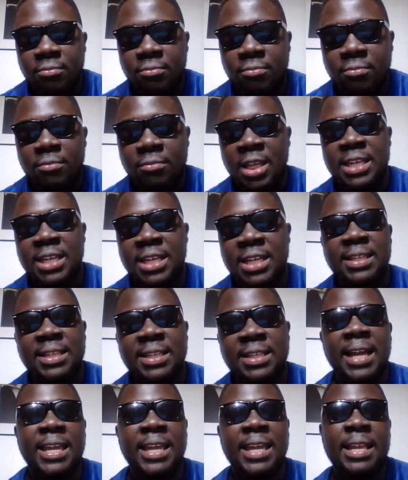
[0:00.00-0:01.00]
he's not
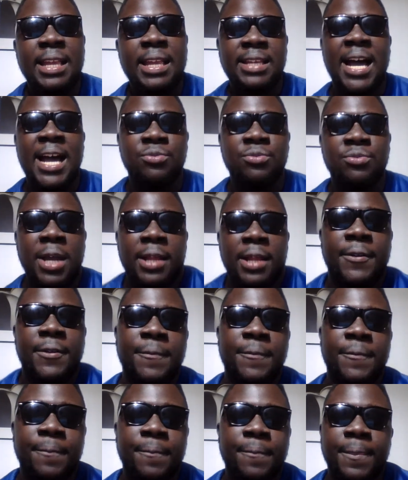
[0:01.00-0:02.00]
getting his guys ready.
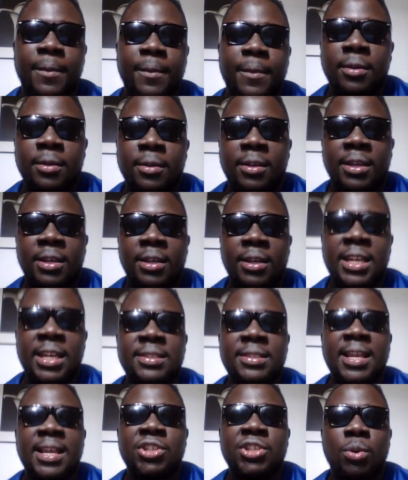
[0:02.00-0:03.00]
He's
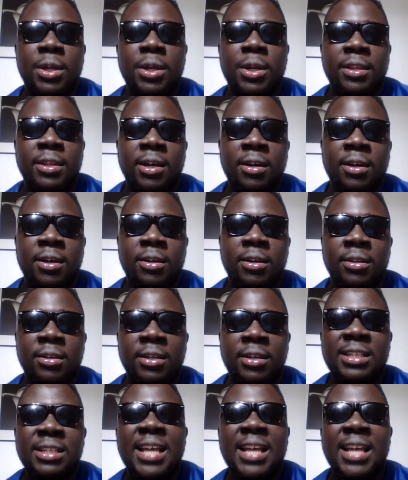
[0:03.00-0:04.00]
not showing the
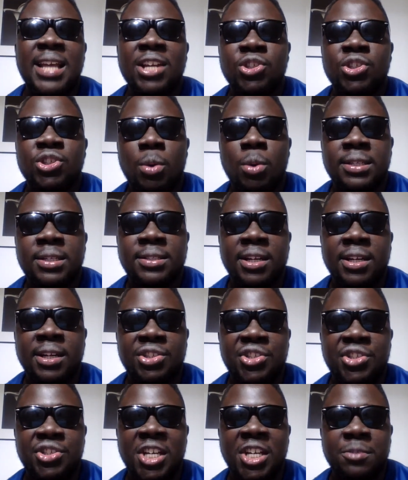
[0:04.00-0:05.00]
He's not showing us the
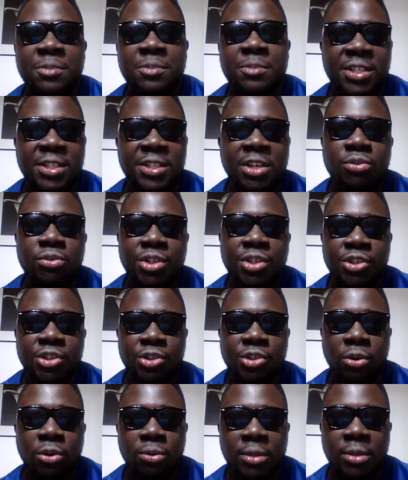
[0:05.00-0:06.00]
adjustments he usually
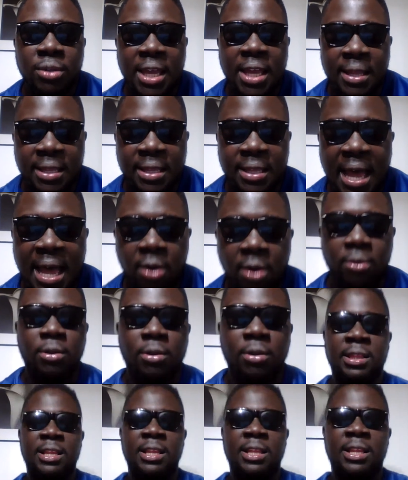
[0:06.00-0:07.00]
showed and how
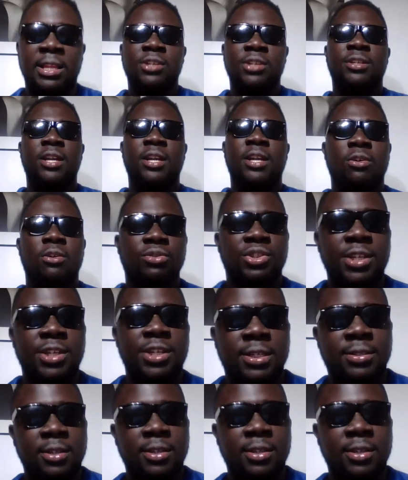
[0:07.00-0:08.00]
legendary coach he
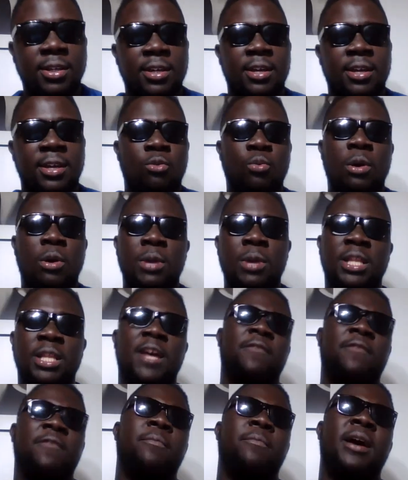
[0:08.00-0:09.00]
is. What we
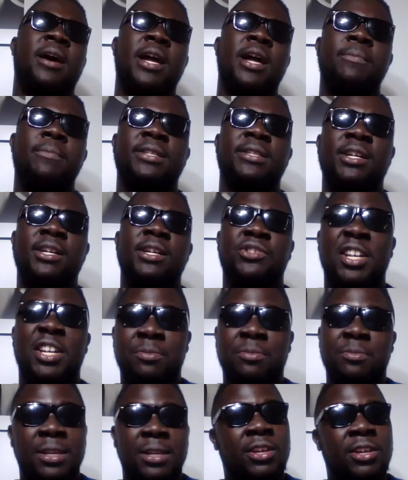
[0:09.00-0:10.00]
love about him is the
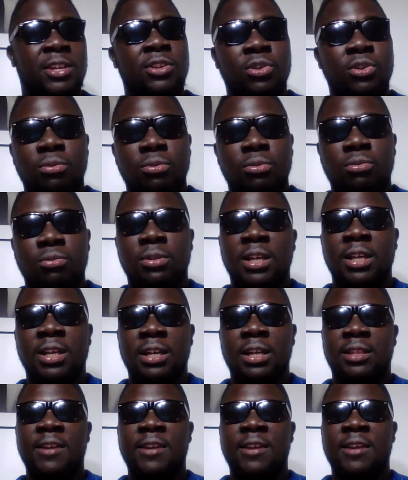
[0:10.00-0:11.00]
adjustments he do,
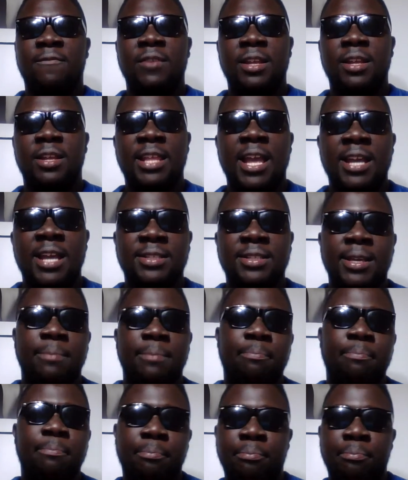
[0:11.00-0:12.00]
the different things
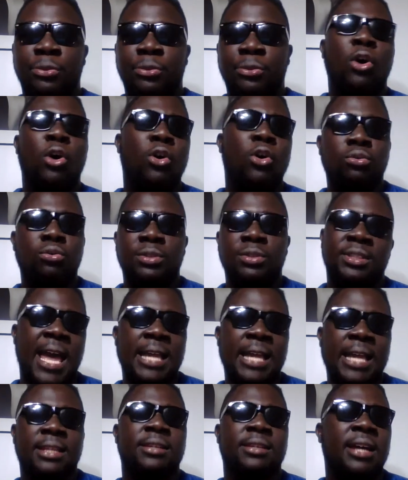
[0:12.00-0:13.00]
he throws
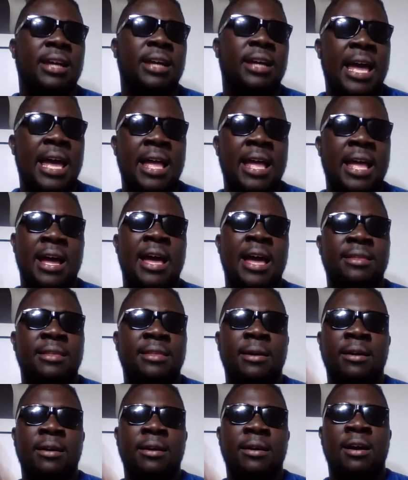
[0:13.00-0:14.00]
at the at, at
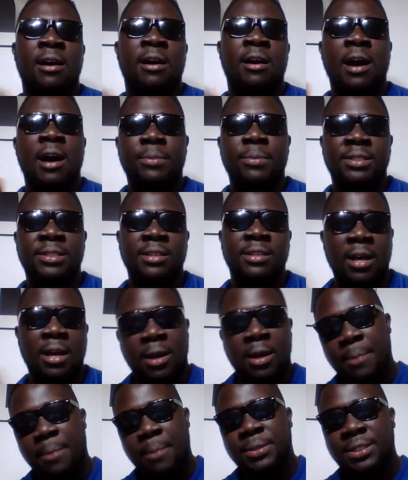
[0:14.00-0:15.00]
the uh, opposite uh,
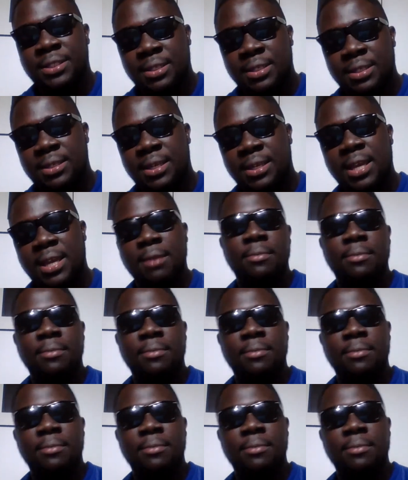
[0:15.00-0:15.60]
opposite team,